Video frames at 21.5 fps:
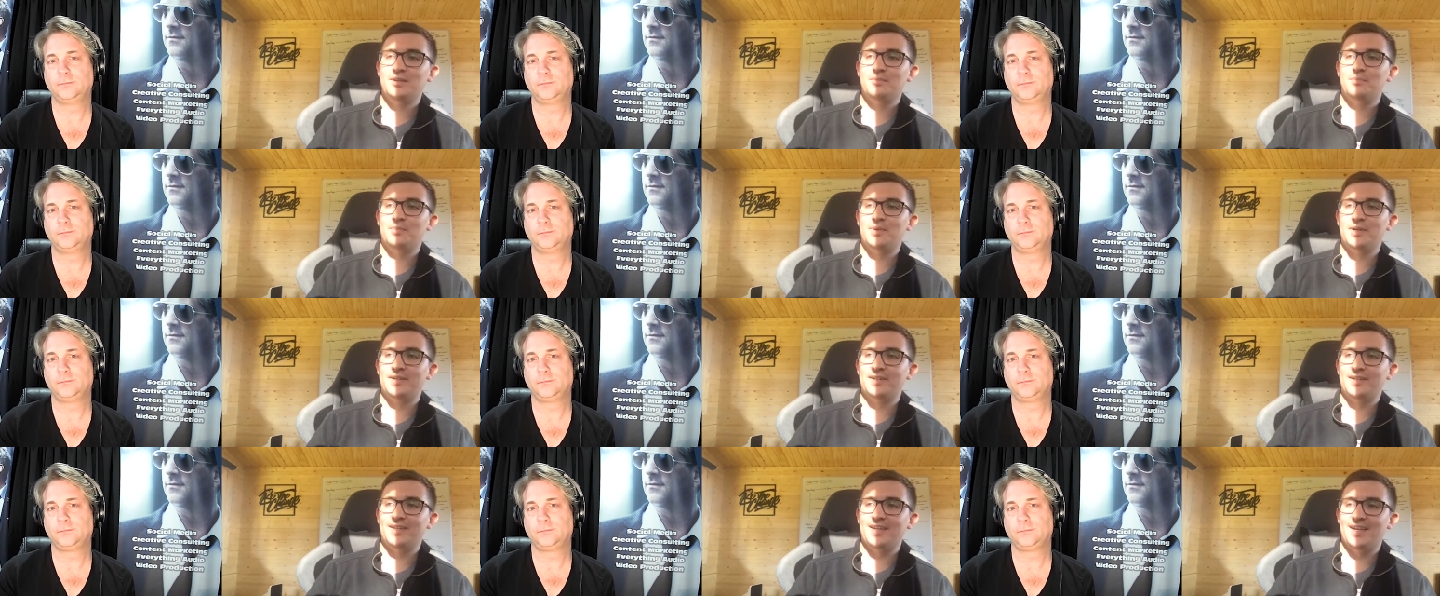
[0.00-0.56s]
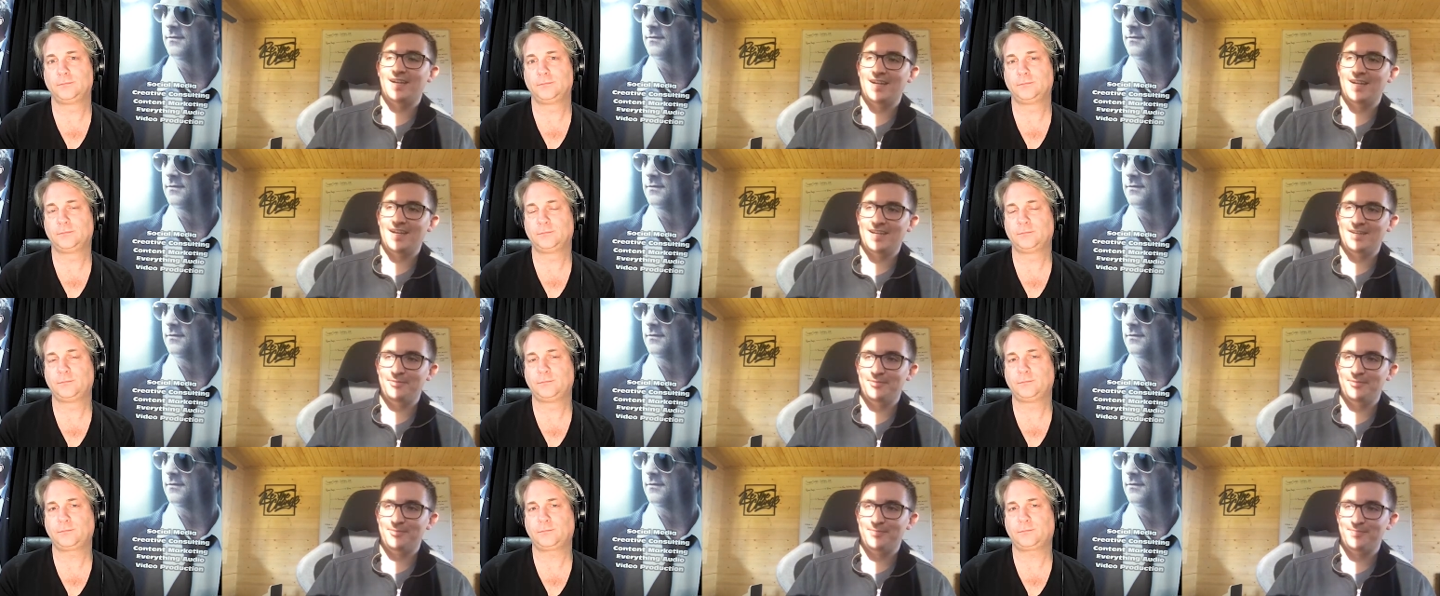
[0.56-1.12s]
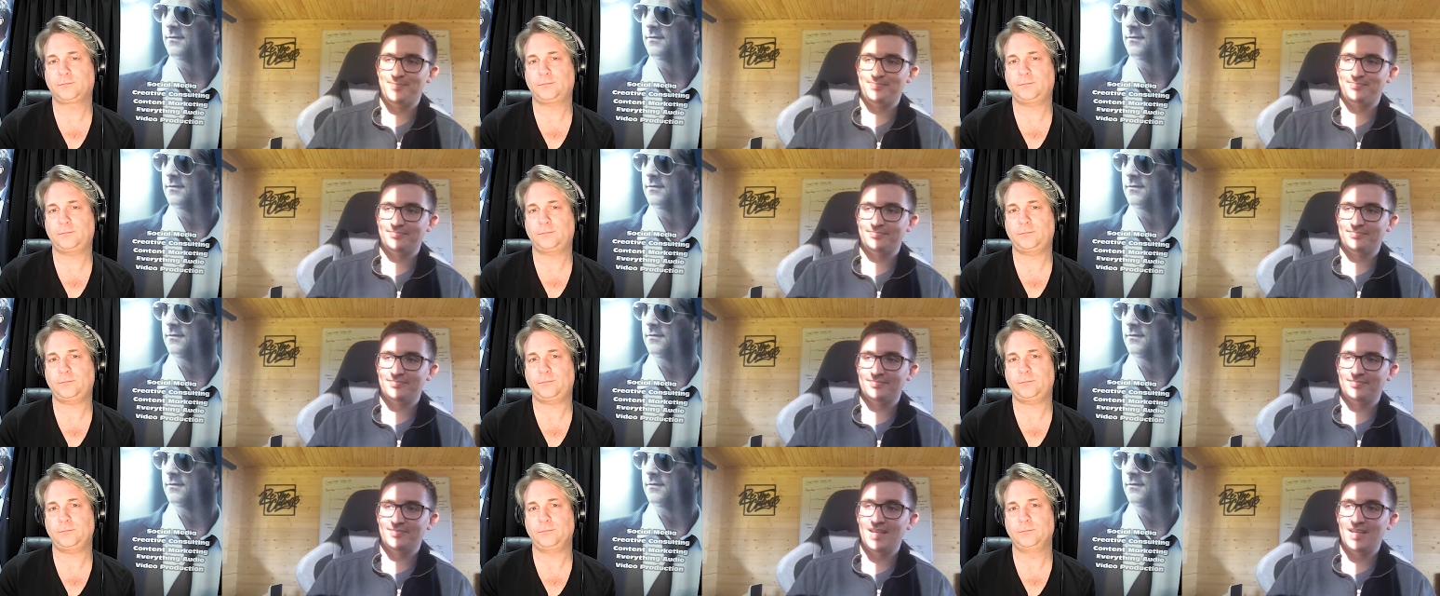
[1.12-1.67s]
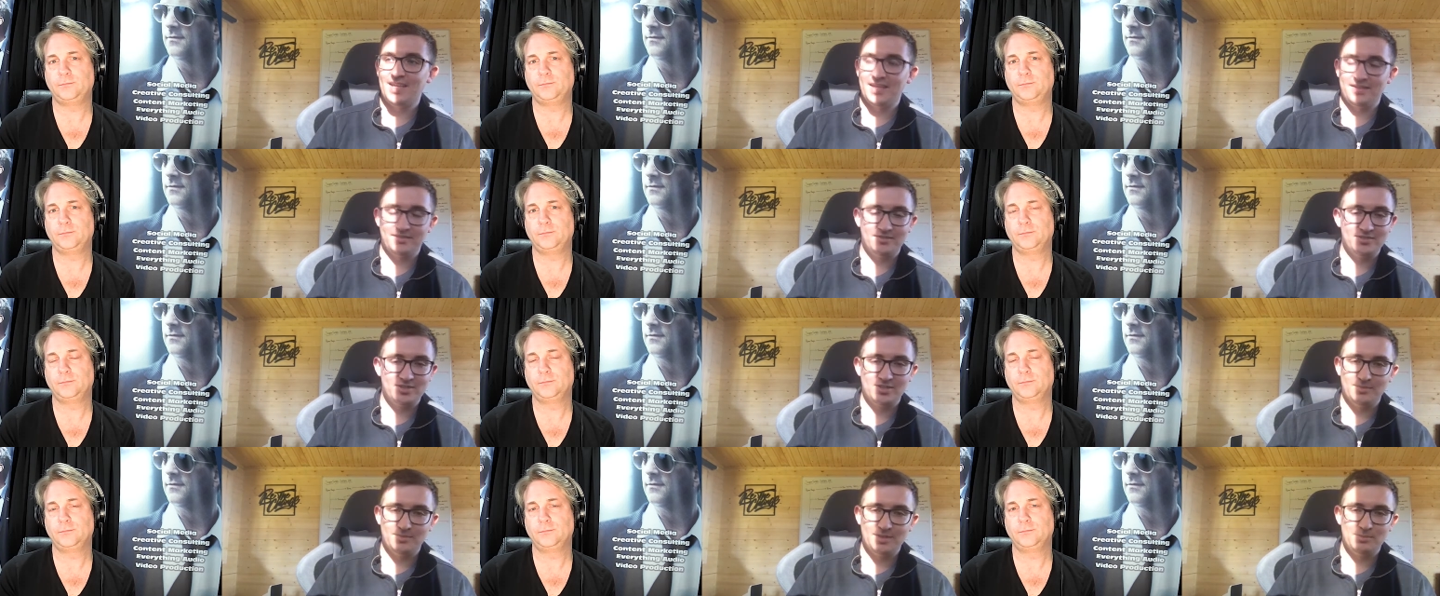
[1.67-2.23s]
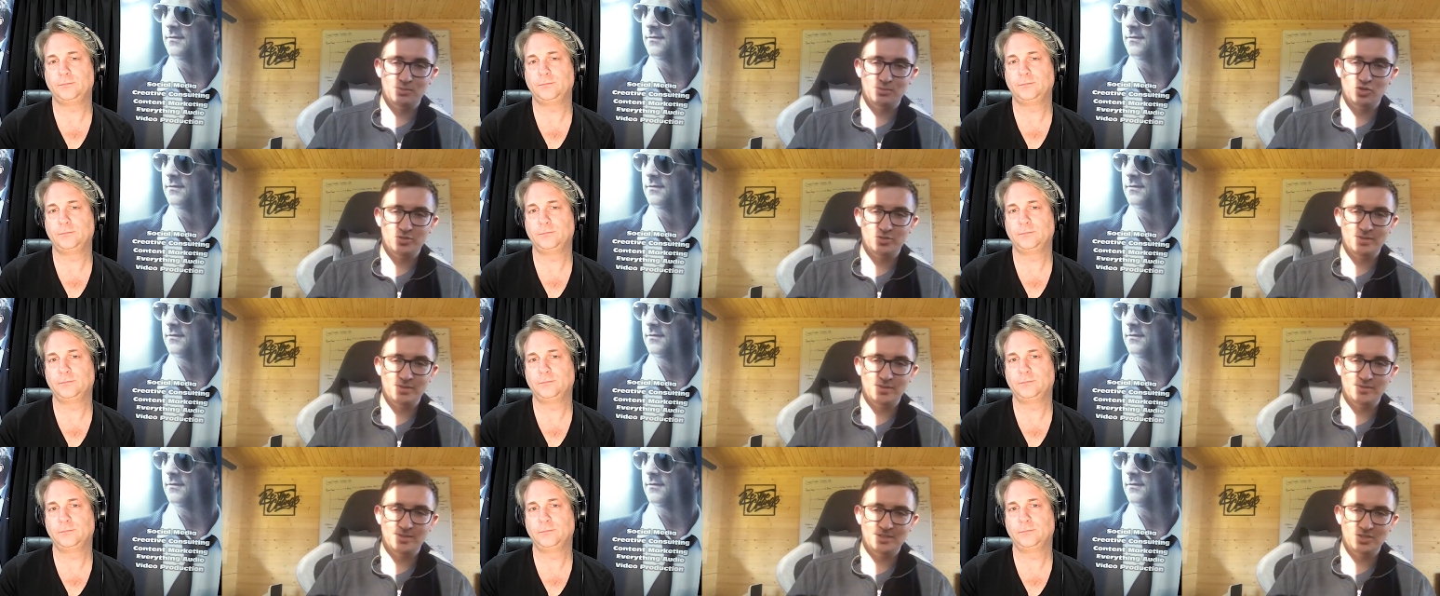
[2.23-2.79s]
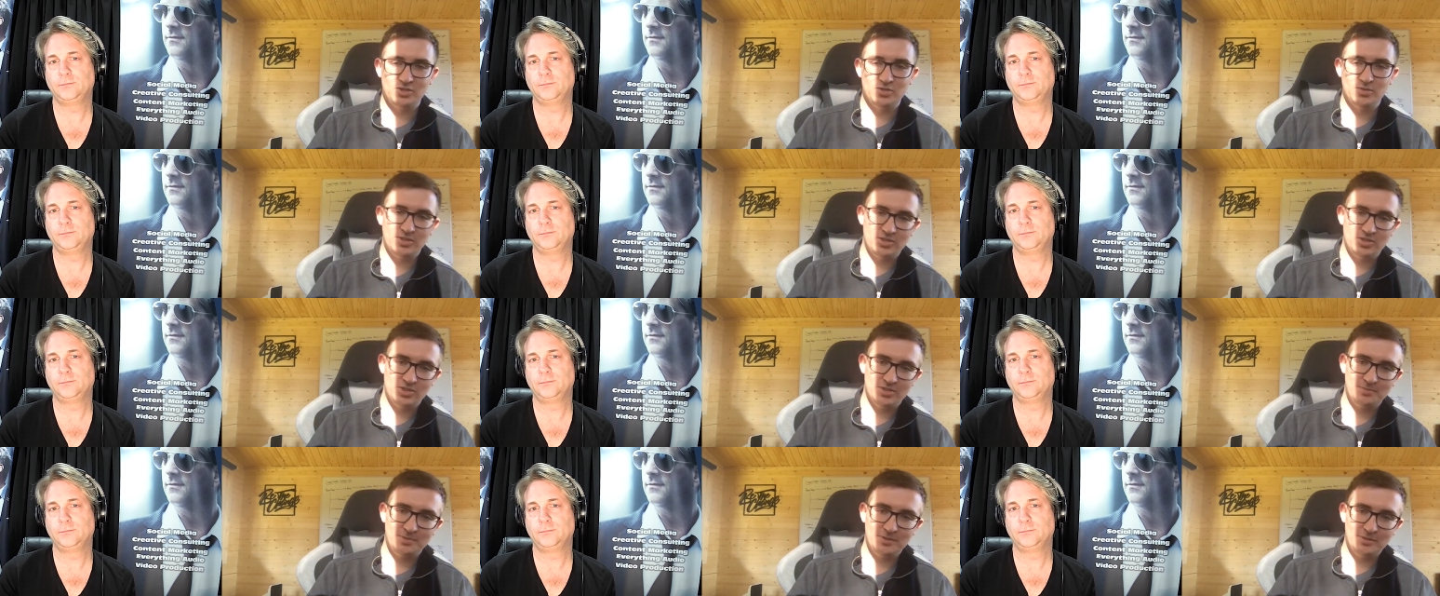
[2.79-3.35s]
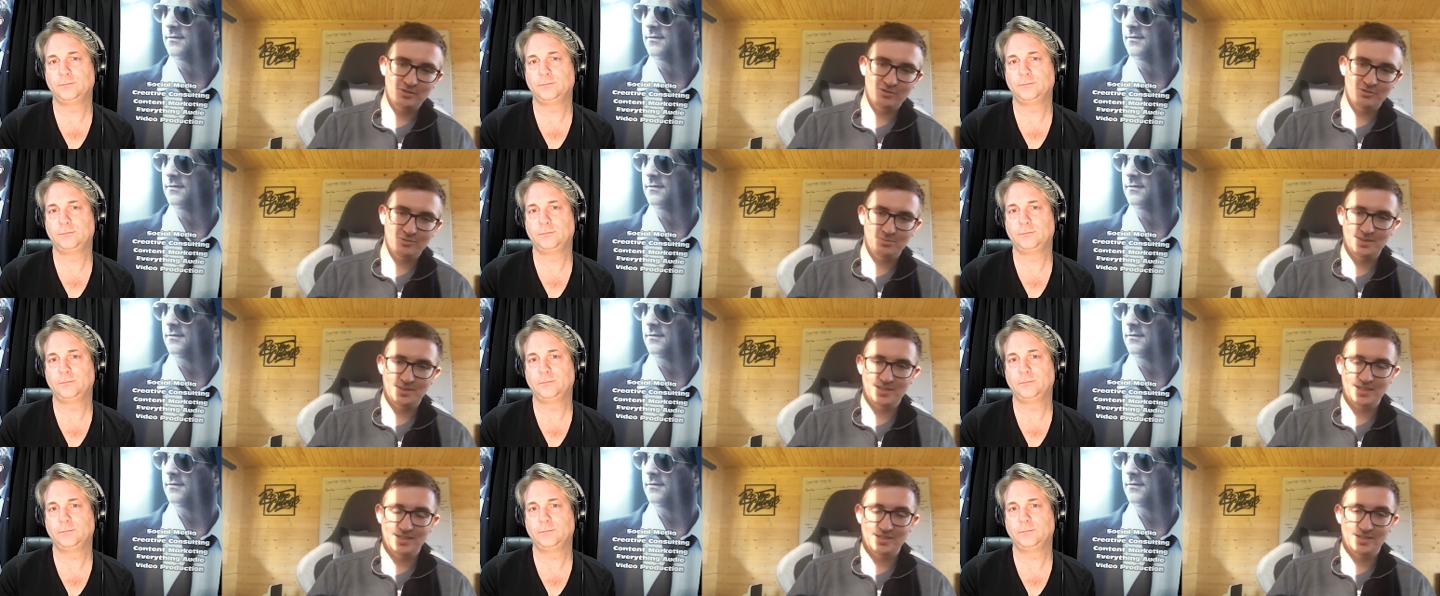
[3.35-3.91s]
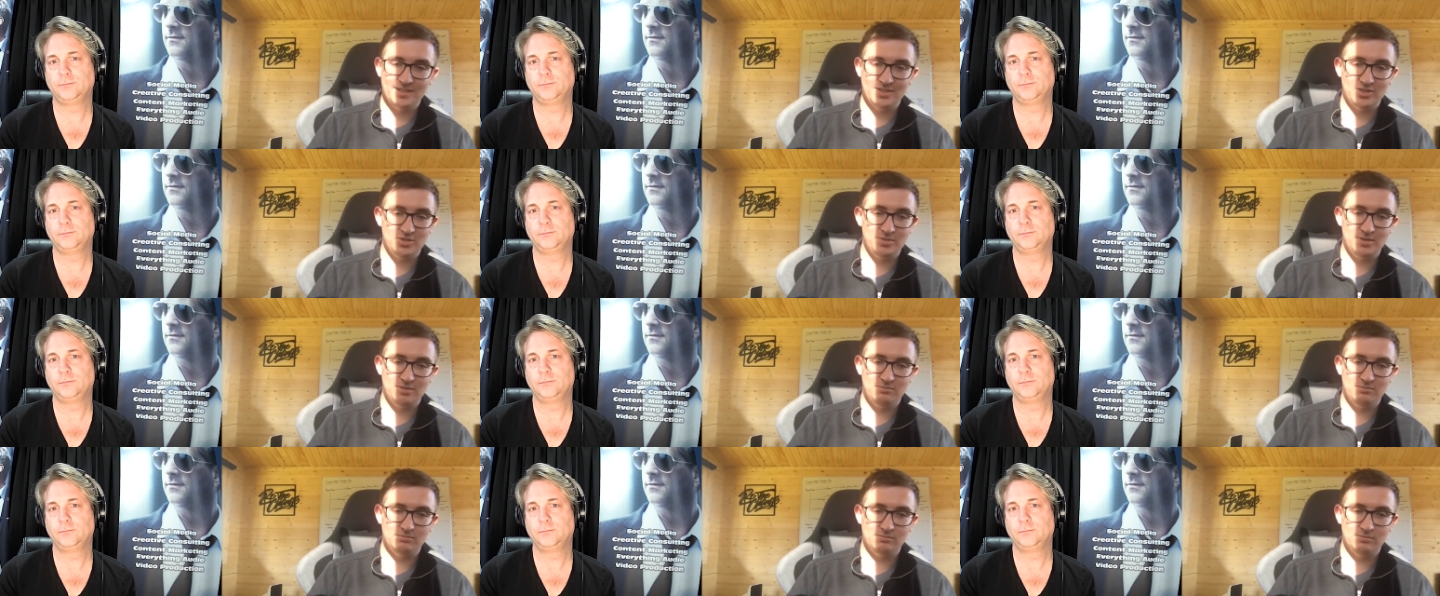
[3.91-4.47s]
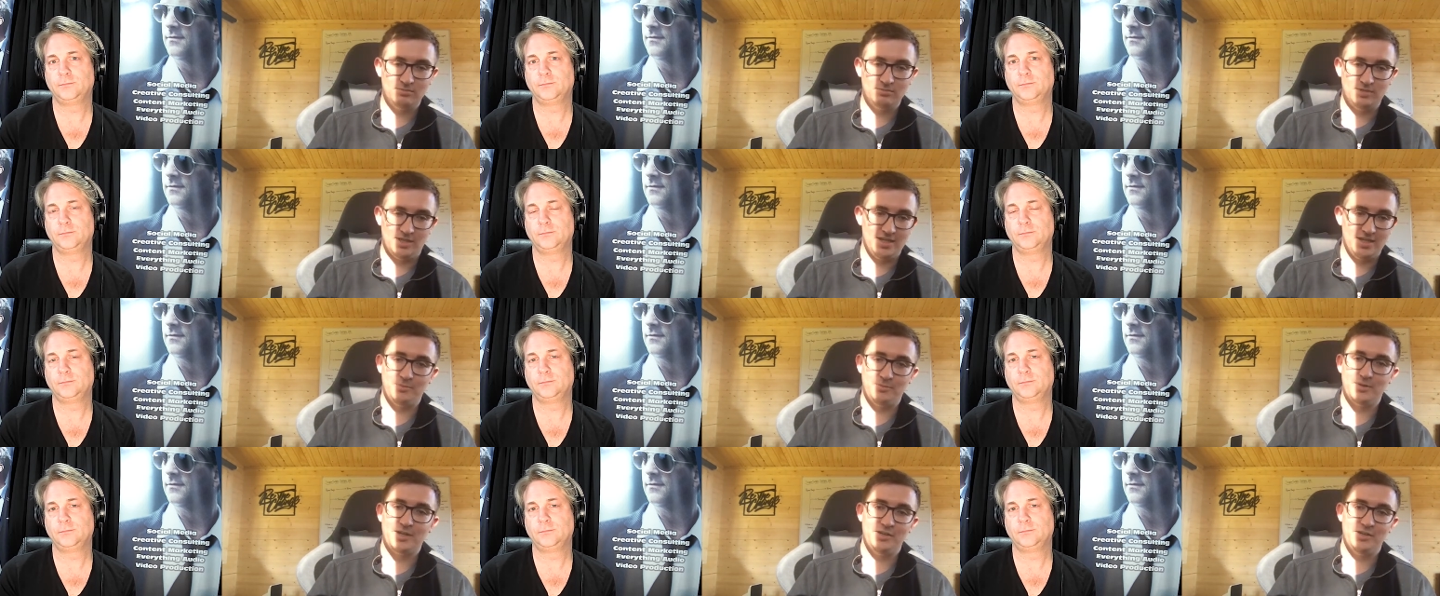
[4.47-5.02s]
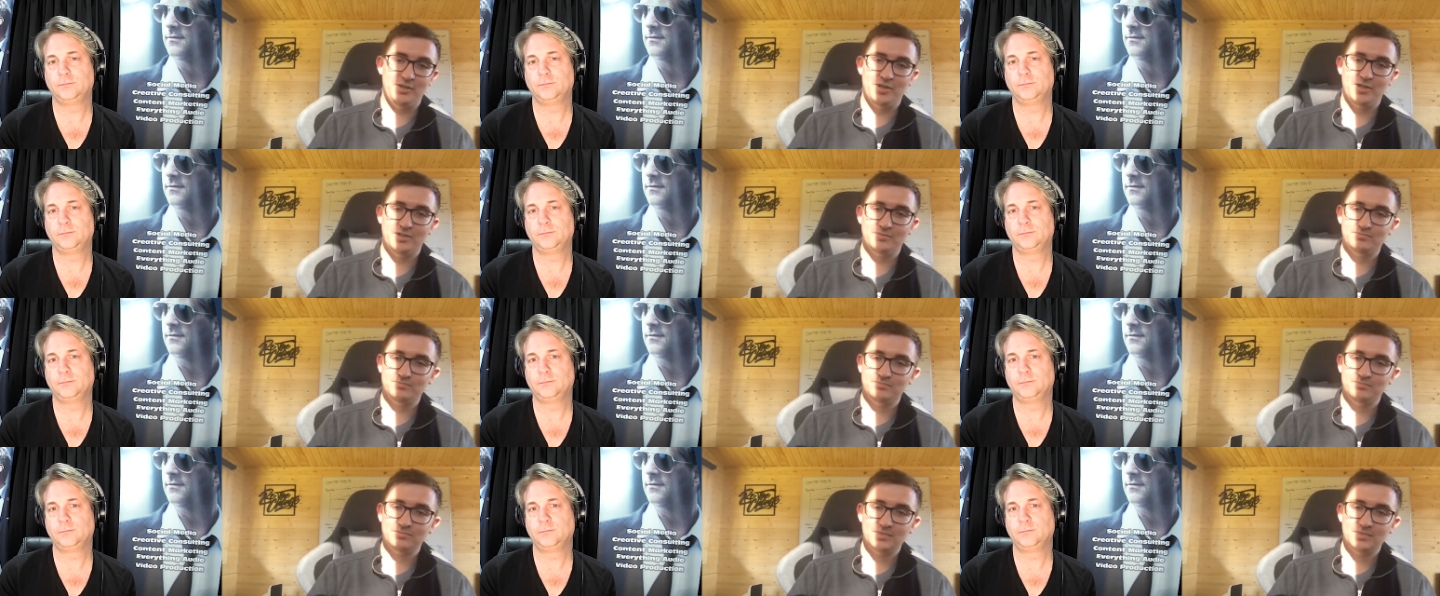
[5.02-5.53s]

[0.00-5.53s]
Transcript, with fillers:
Speaker 1: But um, yeah, somebody approached me and went, "Do you jump out of a plane?" And I just went, "Yeah, why not?"